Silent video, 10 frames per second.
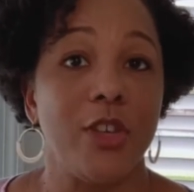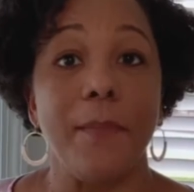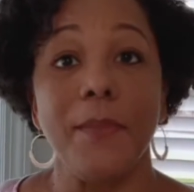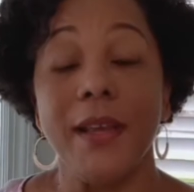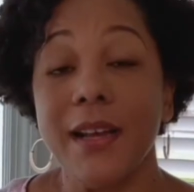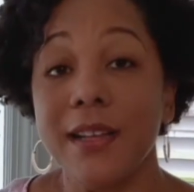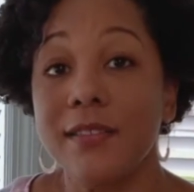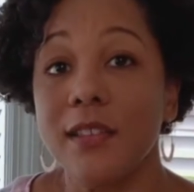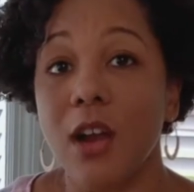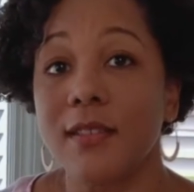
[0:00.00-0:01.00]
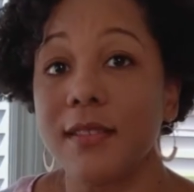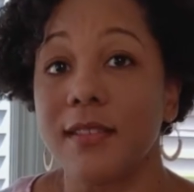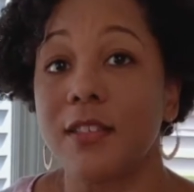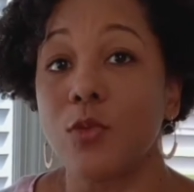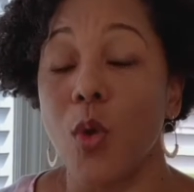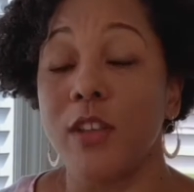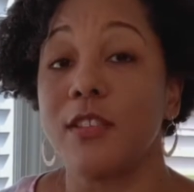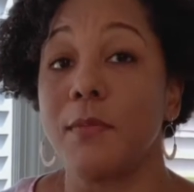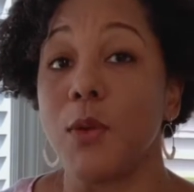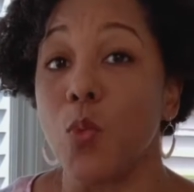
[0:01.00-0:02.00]
And because narcissists want to
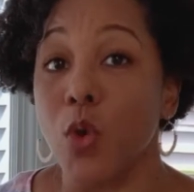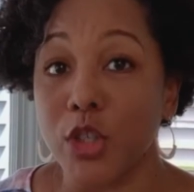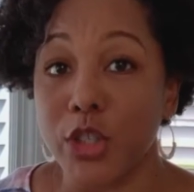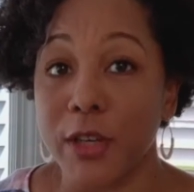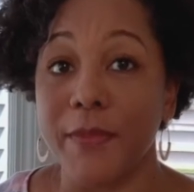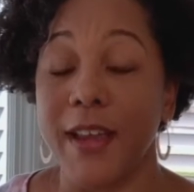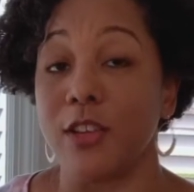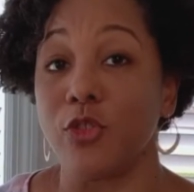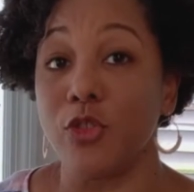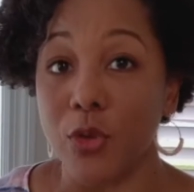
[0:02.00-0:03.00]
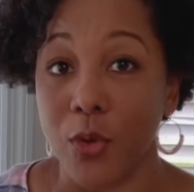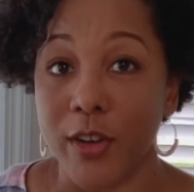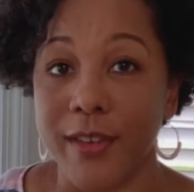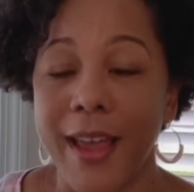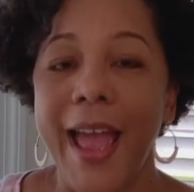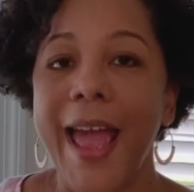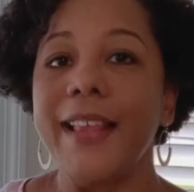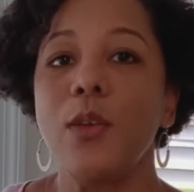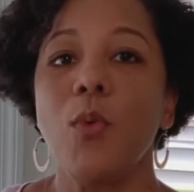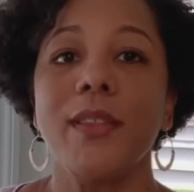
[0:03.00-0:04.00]
be worshipped and adored,
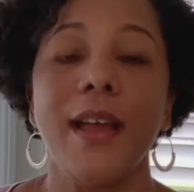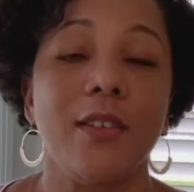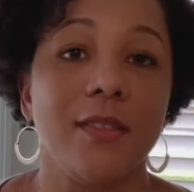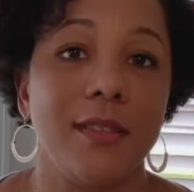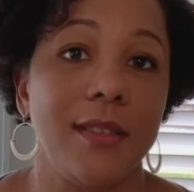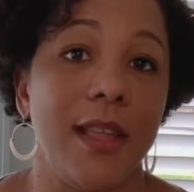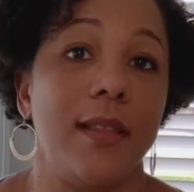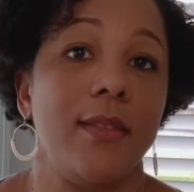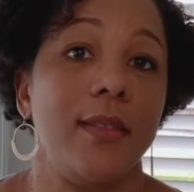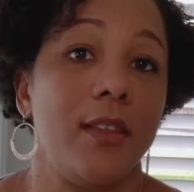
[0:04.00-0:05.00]
anyone else that